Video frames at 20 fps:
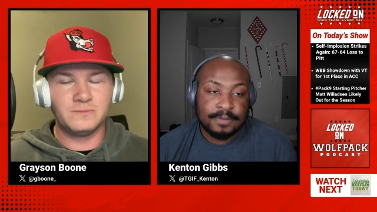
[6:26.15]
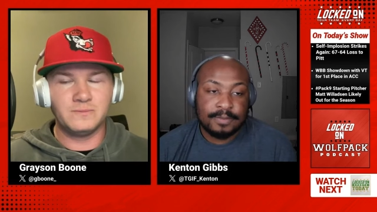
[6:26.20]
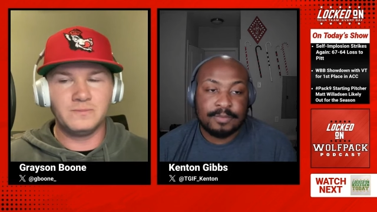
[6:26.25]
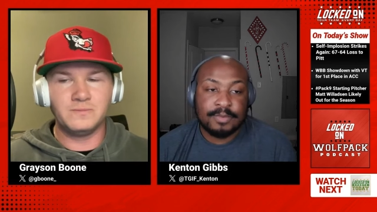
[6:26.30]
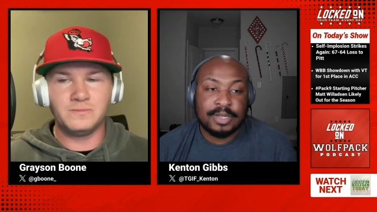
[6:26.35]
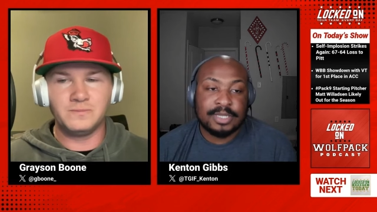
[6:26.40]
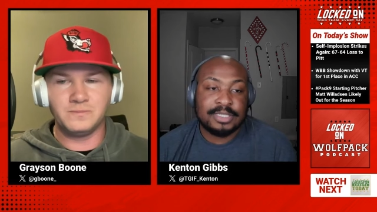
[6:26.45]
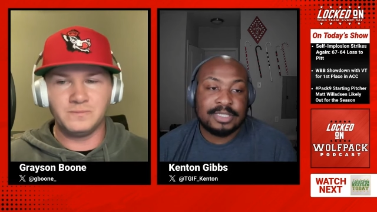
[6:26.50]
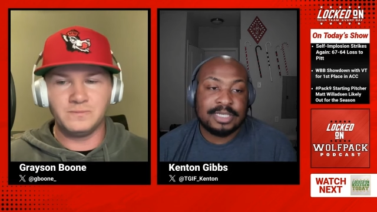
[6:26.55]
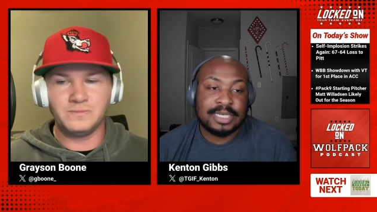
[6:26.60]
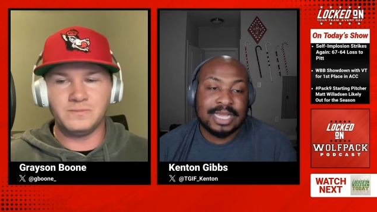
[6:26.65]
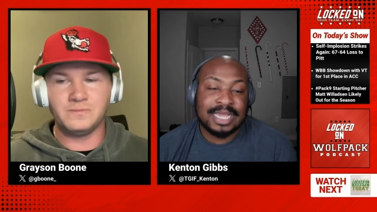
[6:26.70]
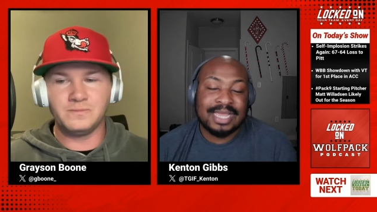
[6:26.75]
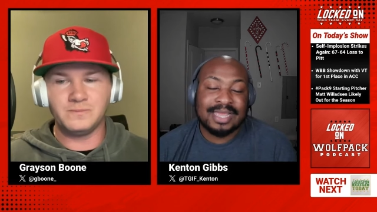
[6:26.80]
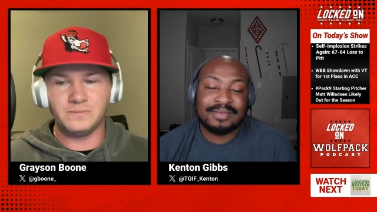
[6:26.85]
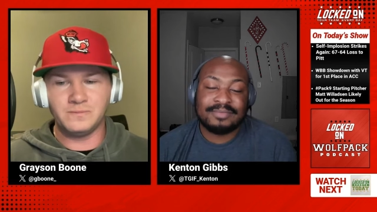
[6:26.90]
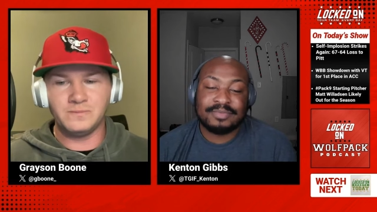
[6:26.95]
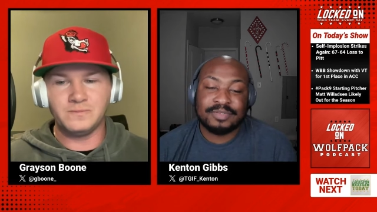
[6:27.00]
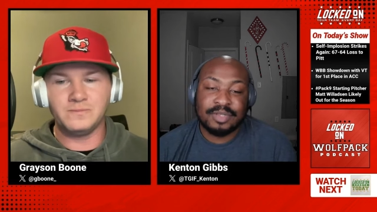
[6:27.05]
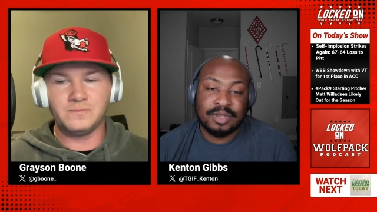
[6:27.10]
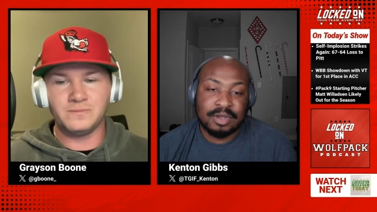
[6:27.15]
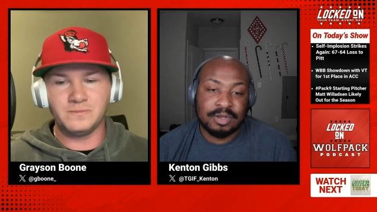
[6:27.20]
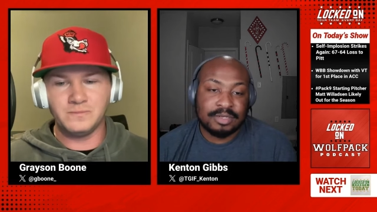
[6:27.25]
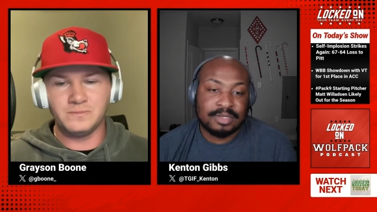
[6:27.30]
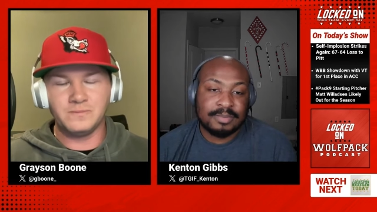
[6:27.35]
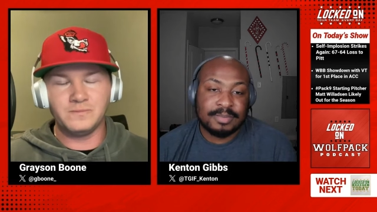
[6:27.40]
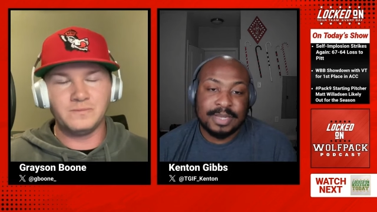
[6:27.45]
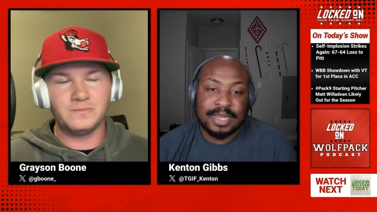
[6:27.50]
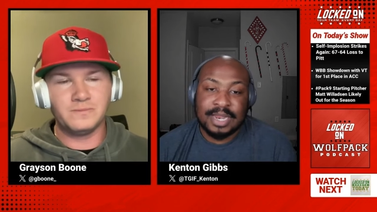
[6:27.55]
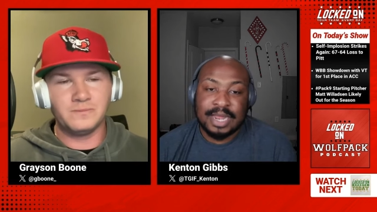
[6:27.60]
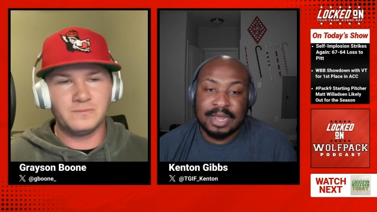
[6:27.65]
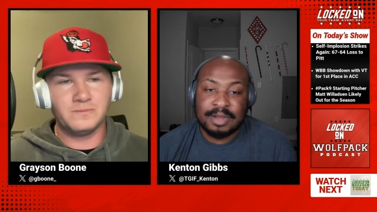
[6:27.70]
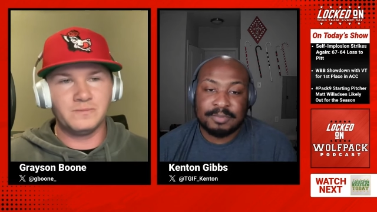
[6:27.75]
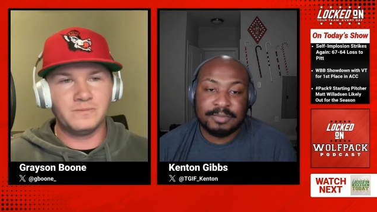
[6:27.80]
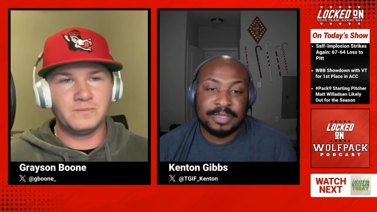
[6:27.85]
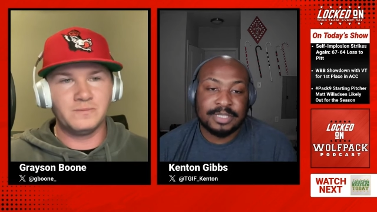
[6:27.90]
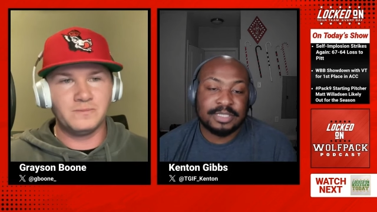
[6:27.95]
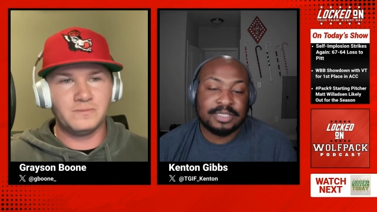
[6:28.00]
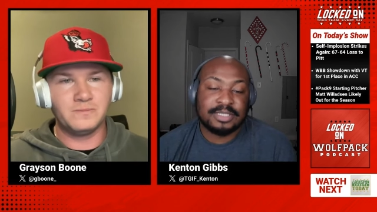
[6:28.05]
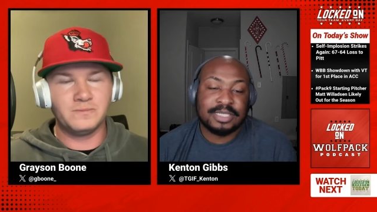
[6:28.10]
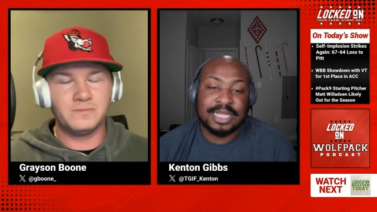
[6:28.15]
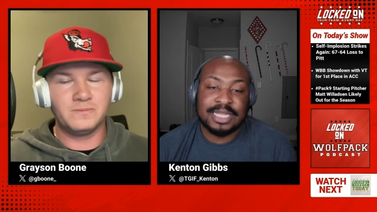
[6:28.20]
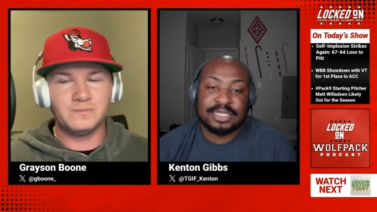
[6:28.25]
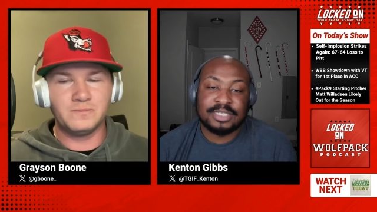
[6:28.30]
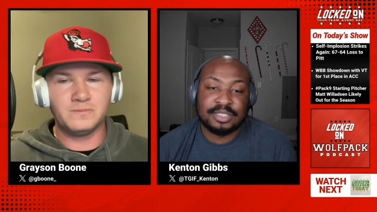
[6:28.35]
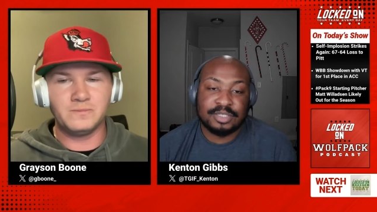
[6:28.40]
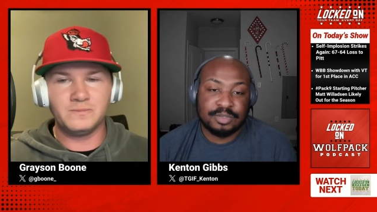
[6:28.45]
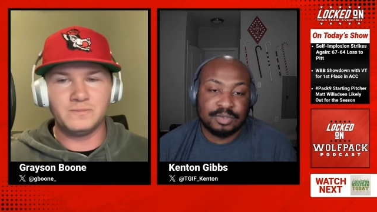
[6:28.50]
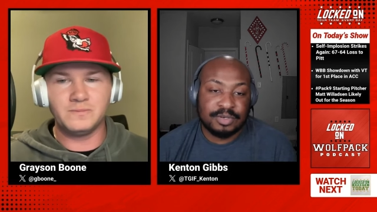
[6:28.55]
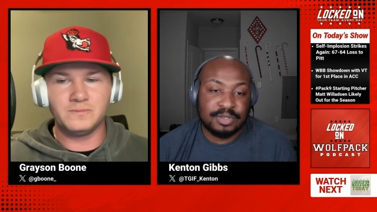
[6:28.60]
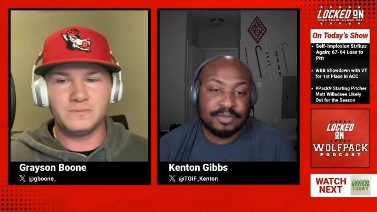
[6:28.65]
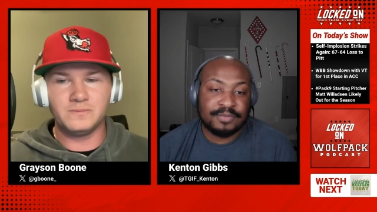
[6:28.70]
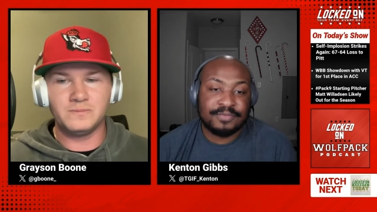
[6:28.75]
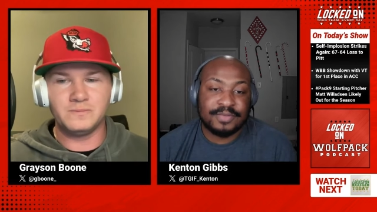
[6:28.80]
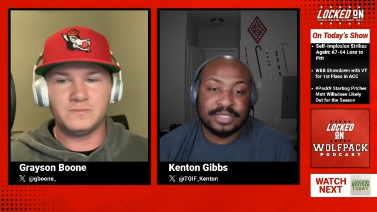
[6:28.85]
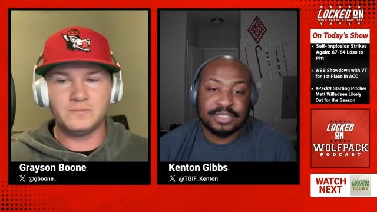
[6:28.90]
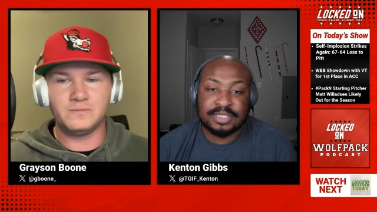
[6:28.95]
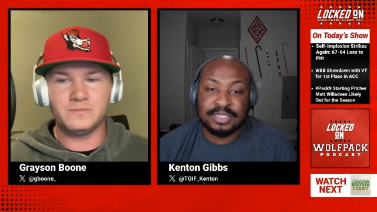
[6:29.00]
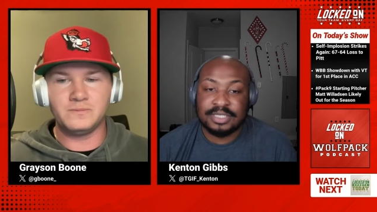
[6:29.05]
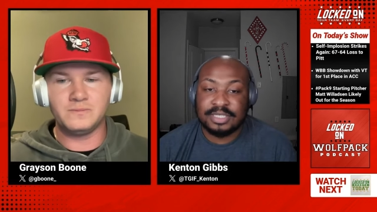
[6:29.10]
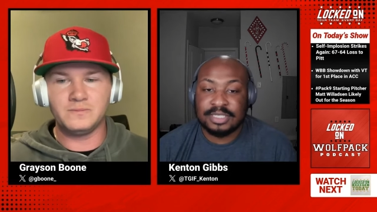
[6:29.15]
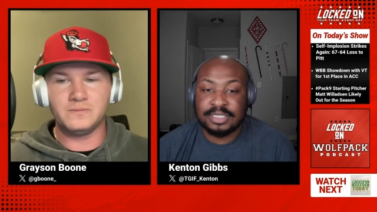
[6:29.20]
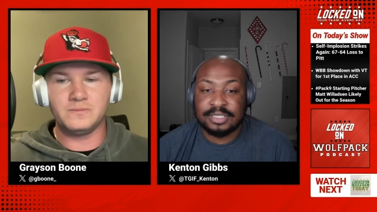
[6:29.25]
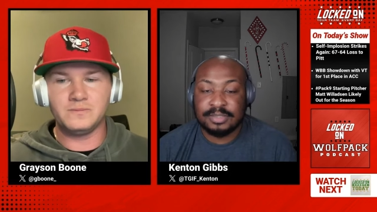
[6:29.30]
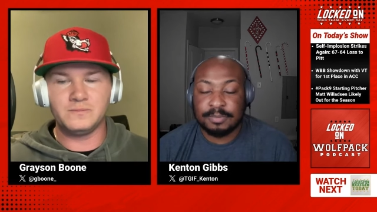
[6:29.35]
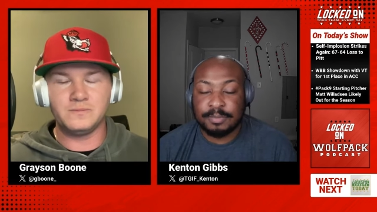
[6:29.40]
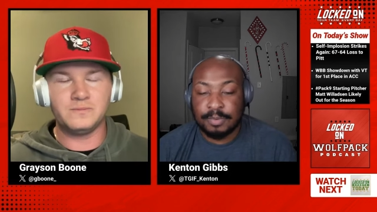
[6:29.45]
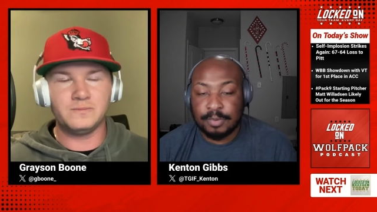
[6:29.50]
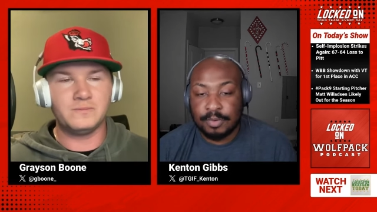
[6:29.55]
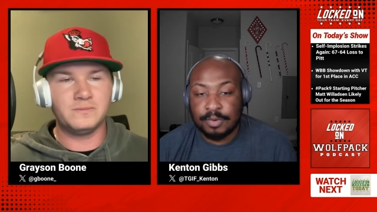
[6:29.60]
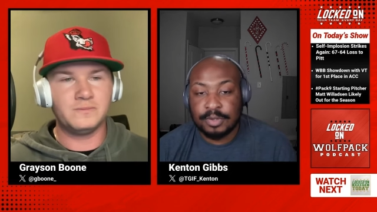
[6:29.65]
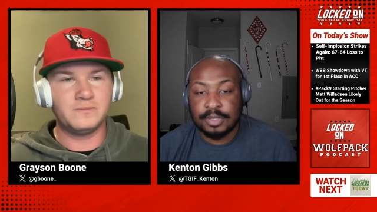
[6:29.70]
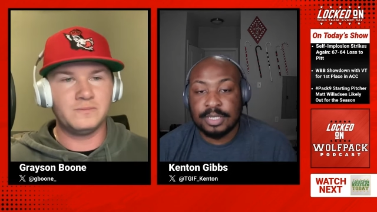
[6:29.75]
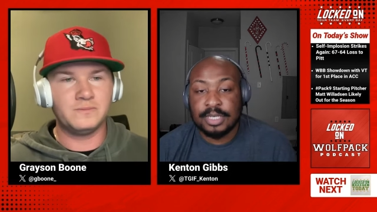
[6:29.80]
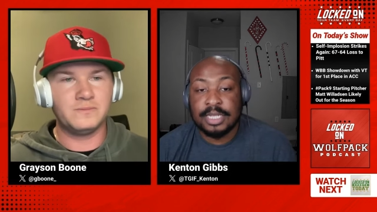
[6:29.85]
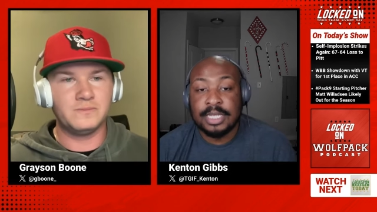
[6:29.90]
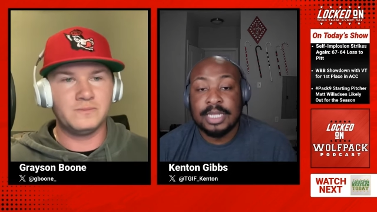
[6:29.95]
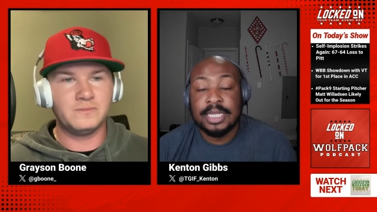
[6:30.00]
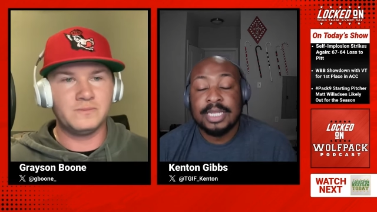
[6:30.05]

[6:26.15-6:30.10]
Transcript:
Speaker 1: Grace and I have talked about how much that shooting efficiency is important.